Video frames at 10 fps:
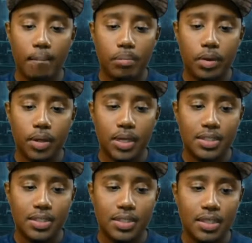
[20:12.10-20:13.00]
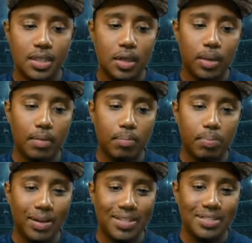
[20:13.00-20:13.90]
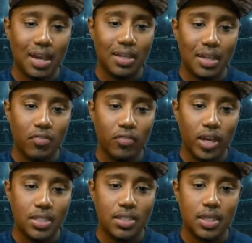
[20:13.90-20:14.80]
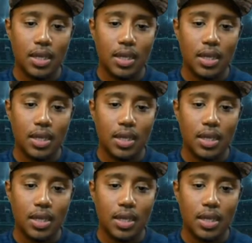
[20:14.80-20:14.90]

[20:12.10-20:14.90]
because they play pretty solid defense.